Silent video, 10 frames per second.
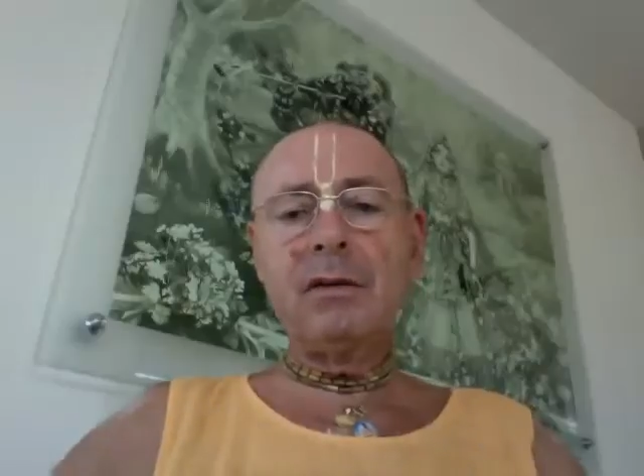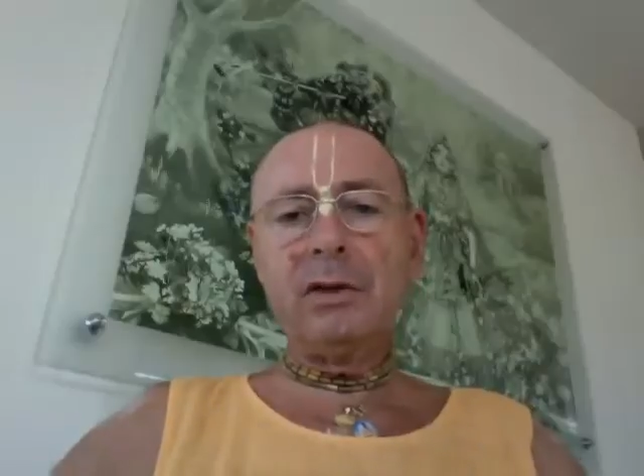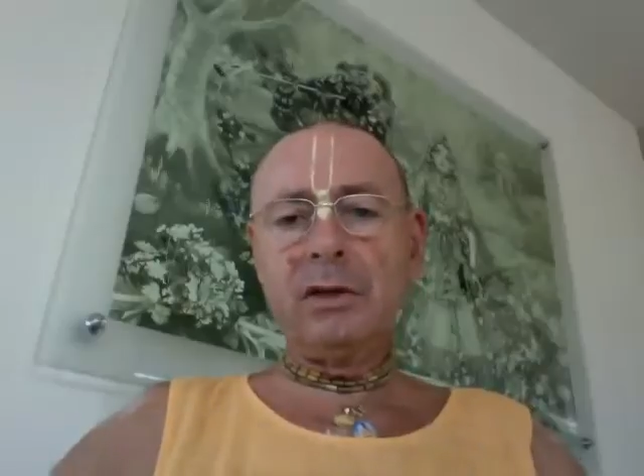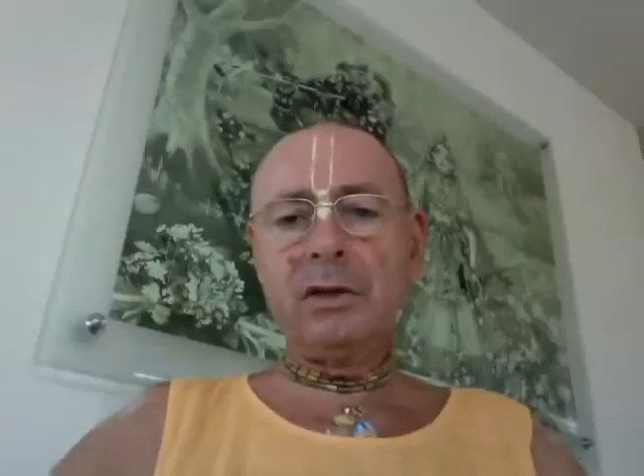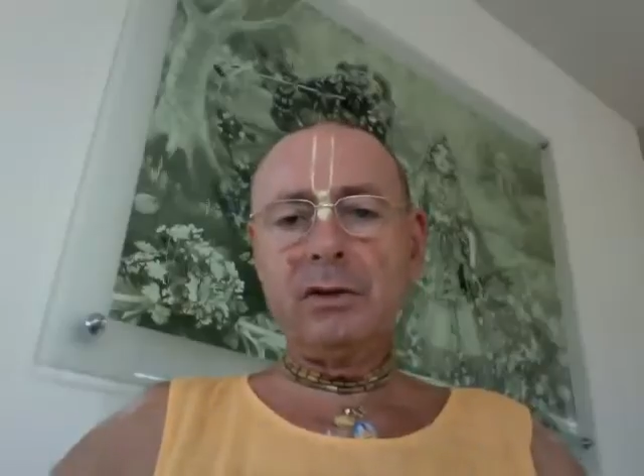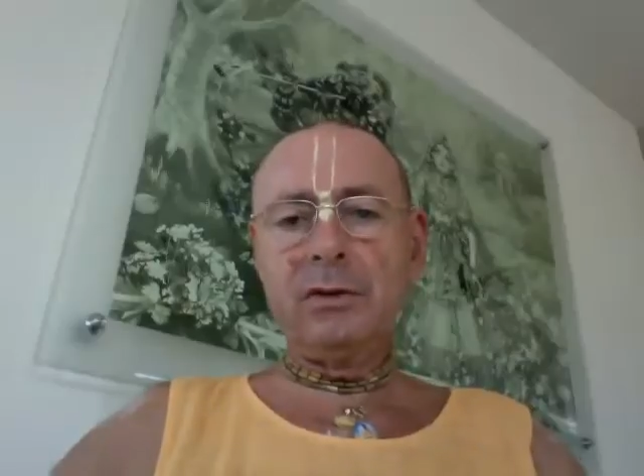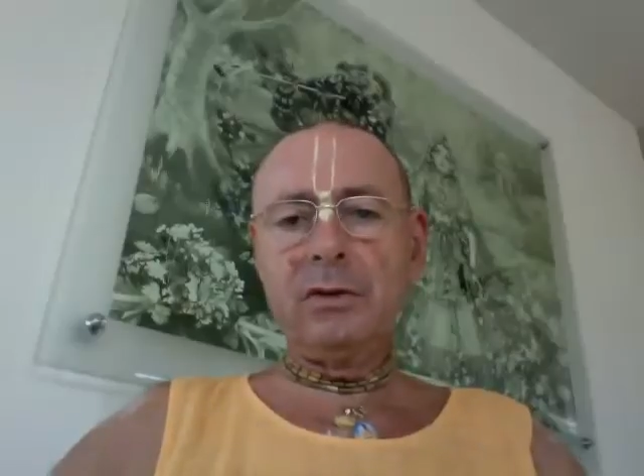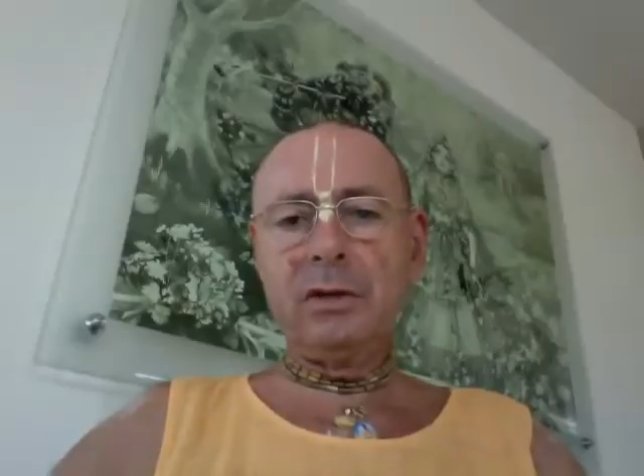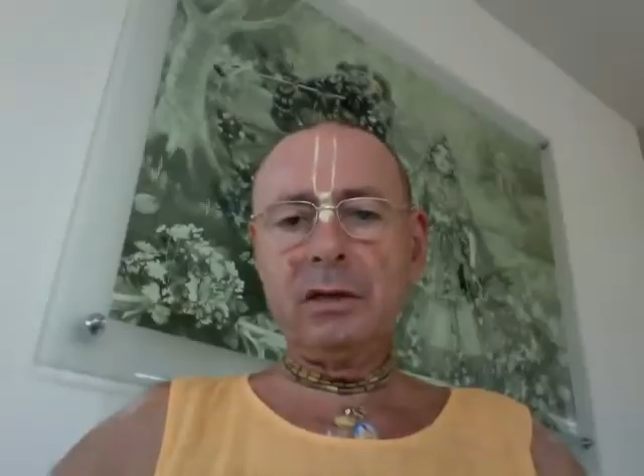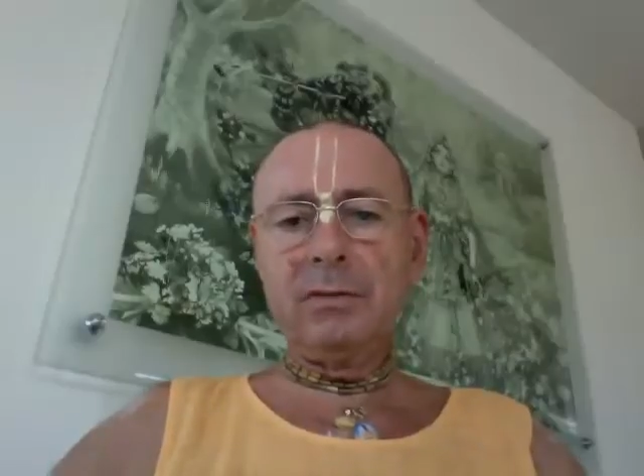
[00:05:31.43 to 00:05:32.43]

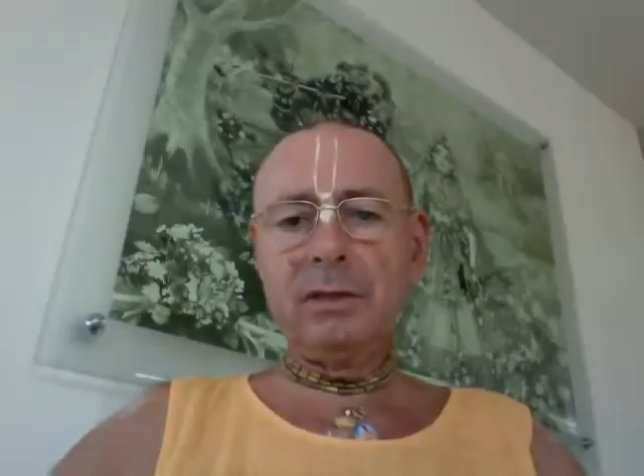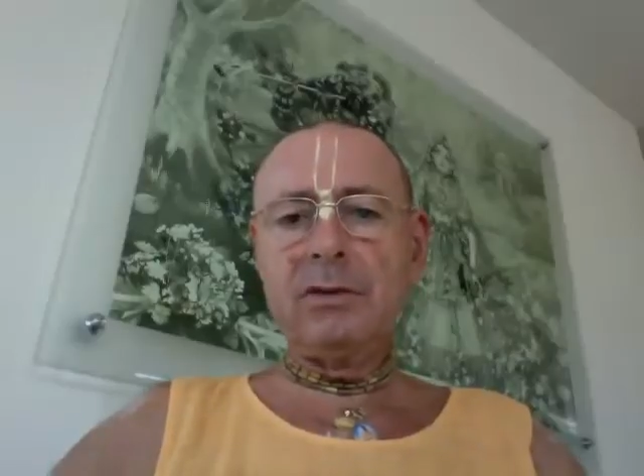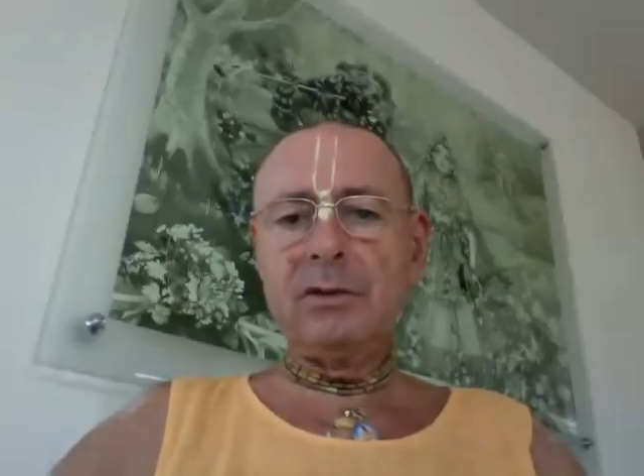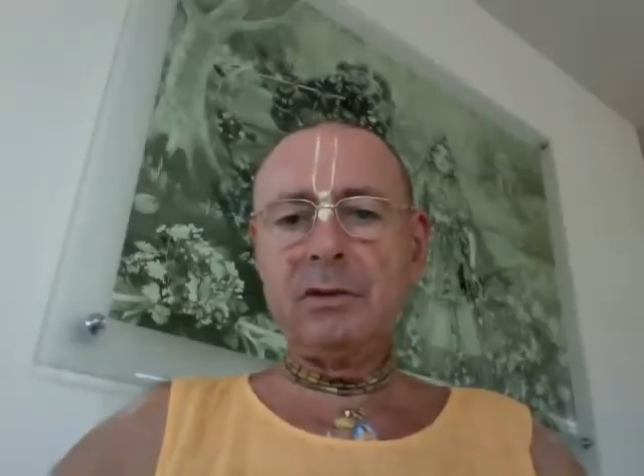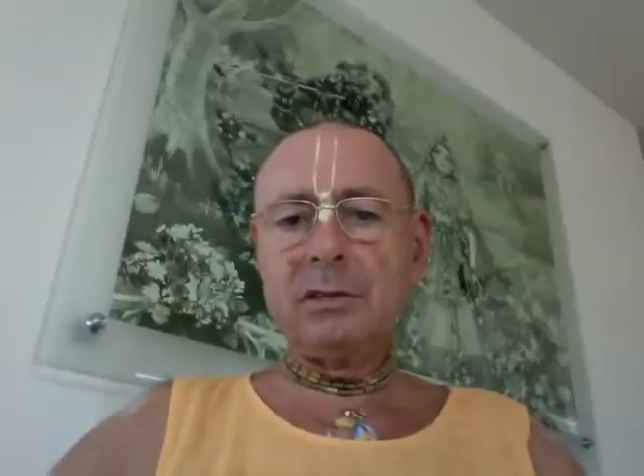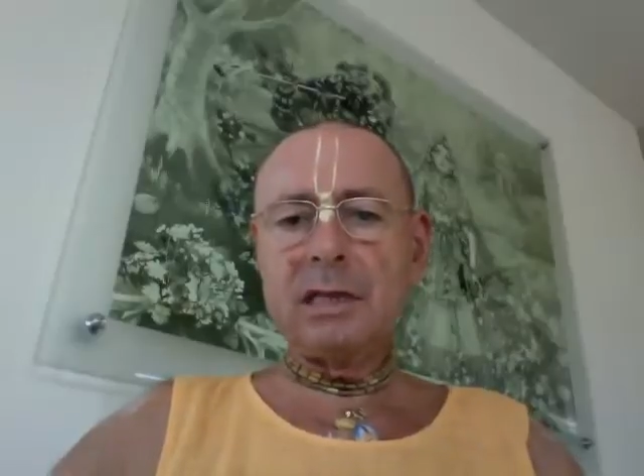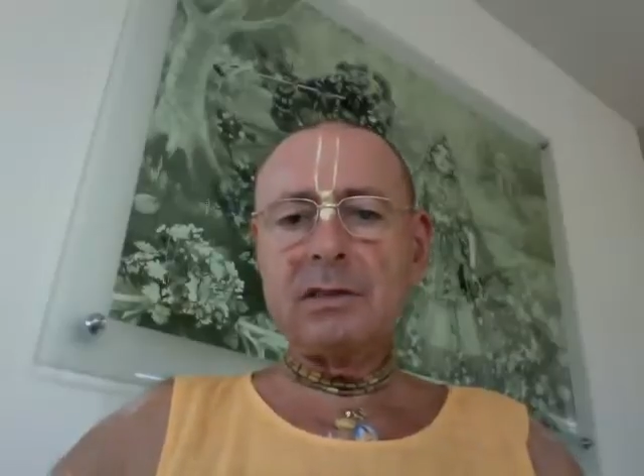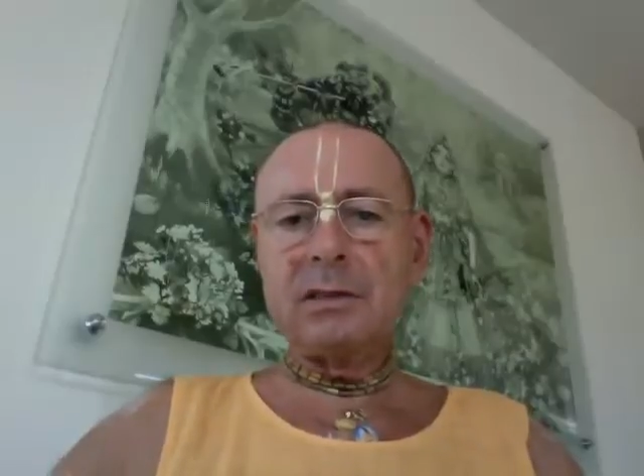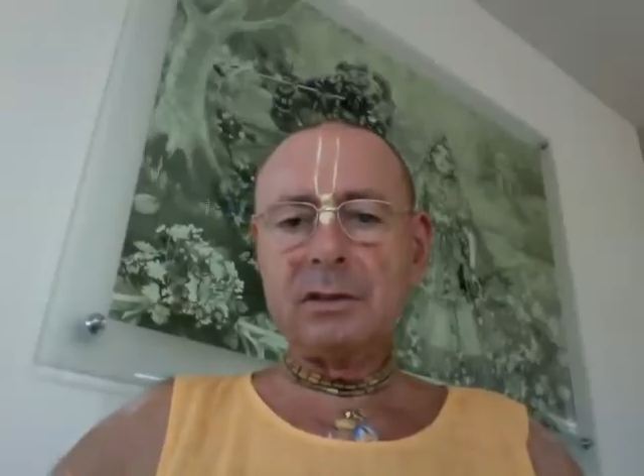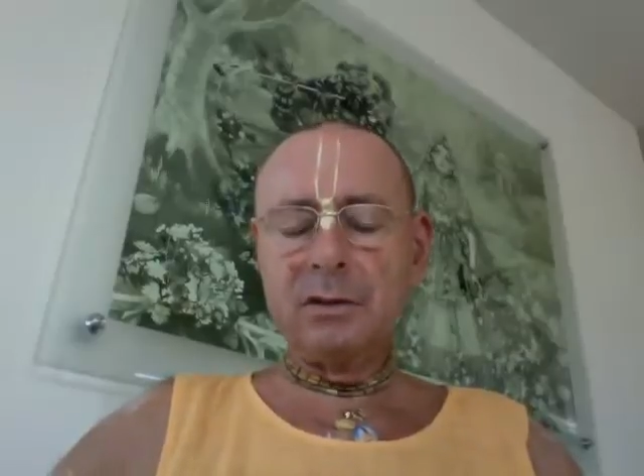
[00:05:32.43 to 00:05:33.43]
although I've been to his
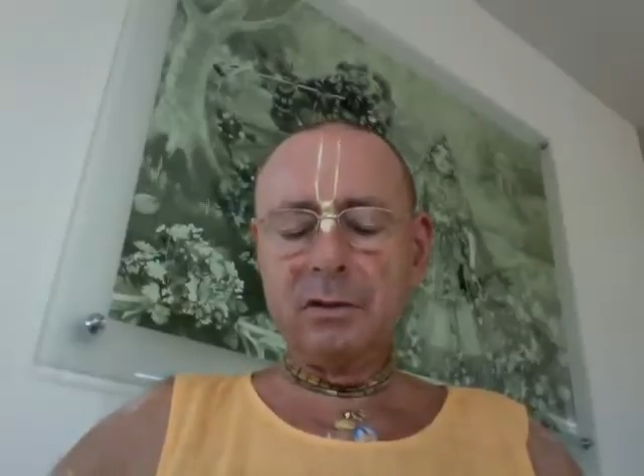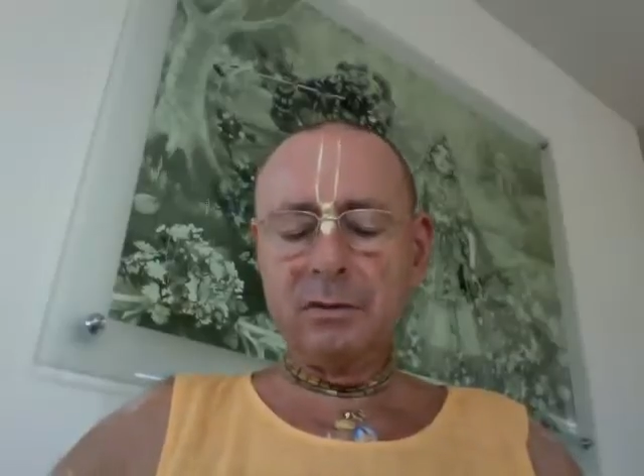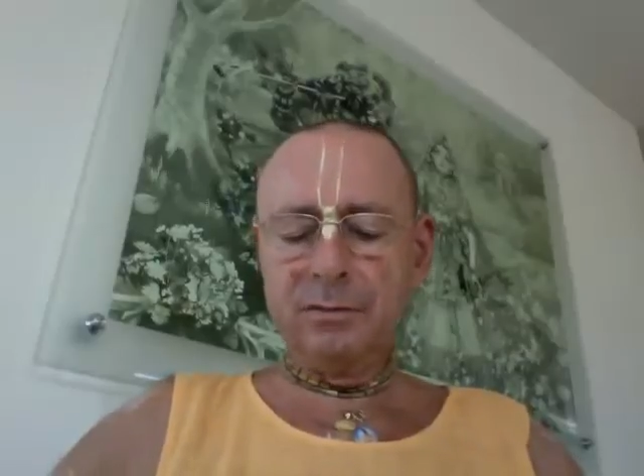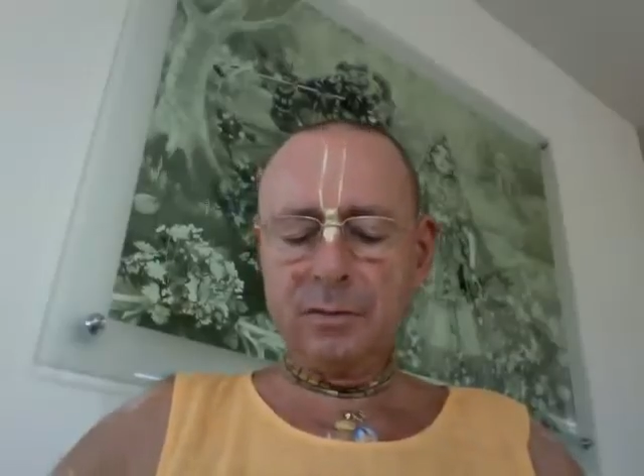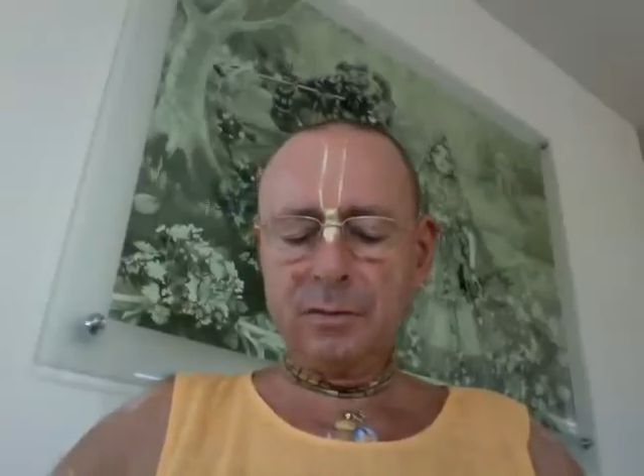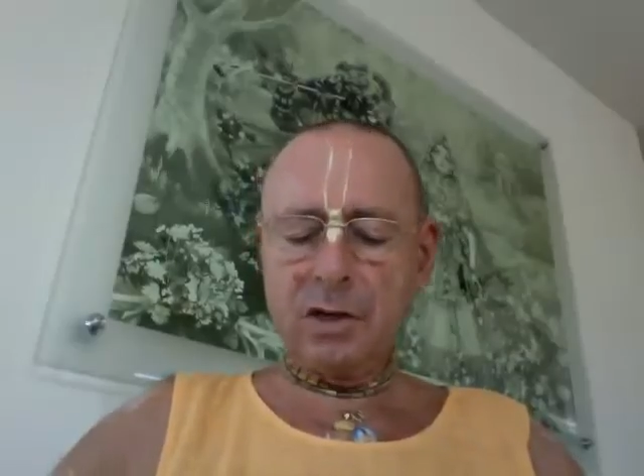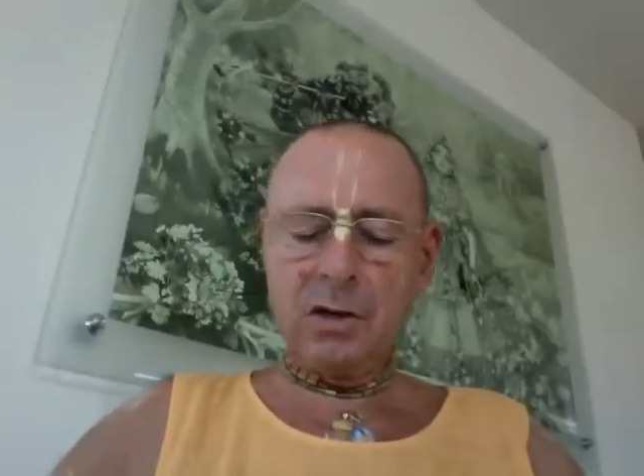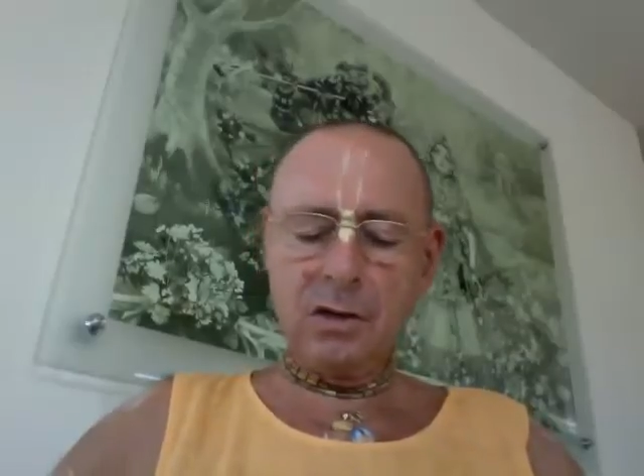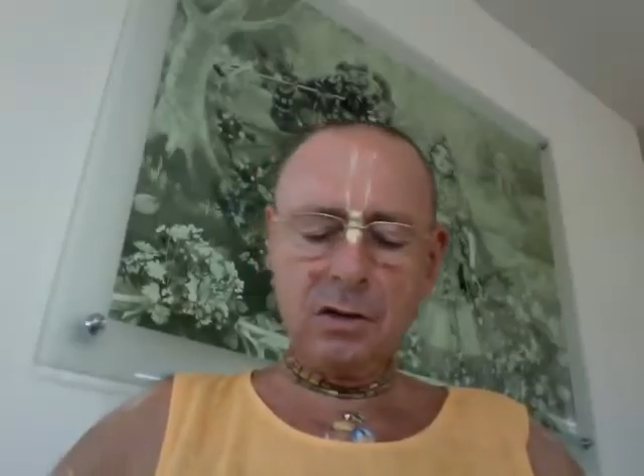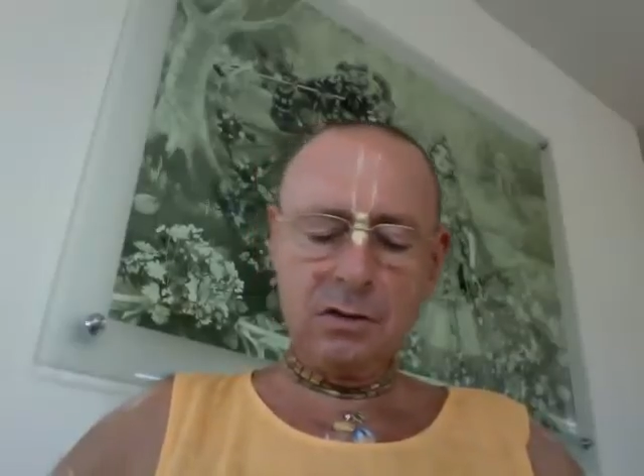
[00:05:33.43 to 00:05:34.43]
Esztergom
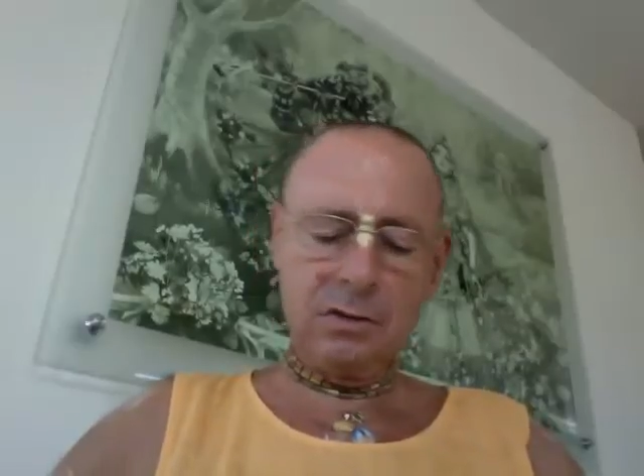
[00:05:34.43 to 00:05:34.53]
uh,